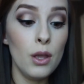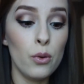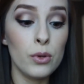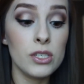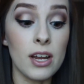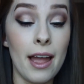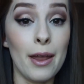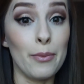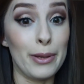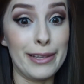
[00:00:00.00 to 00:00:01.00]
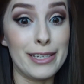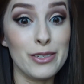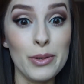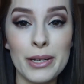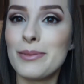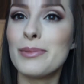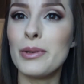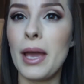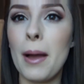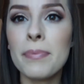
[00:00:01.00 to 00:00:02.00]
which I really enjoy. So
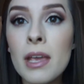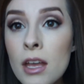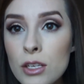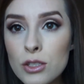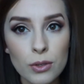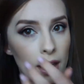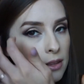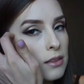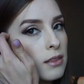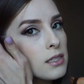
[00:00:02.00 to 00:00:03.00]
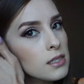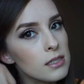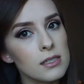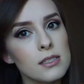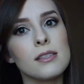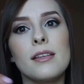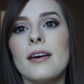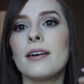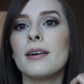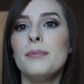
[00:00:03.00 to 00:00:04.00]
yeah, this is
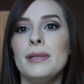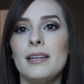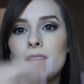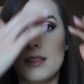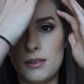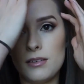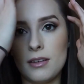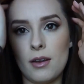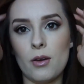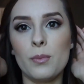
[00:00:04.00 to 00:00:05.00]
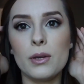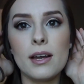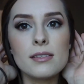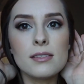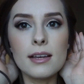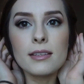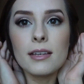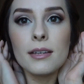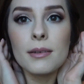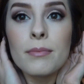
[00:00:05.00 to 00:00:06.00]
the completed look. I hope you guys liked
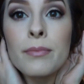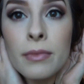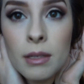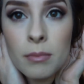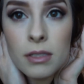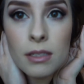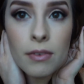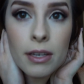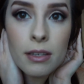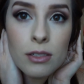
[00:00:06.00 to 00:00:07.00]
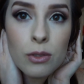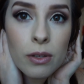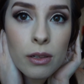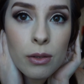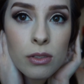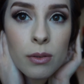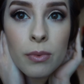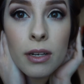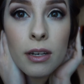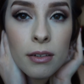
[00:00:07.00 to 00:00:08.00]
it. Let me see if I can do a close-up
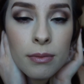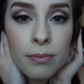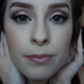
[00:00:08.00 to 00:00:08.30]
right here.